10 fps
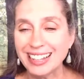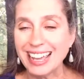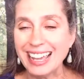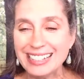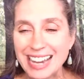
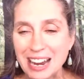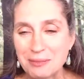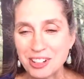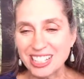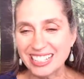Hey,
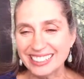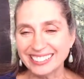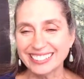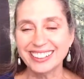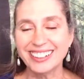Tamara. Hey,
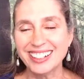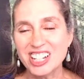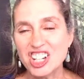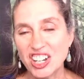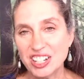Jessica. On
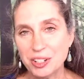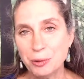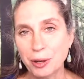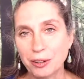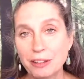
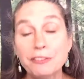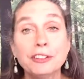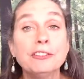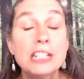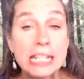January
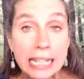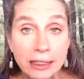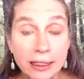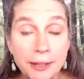15th.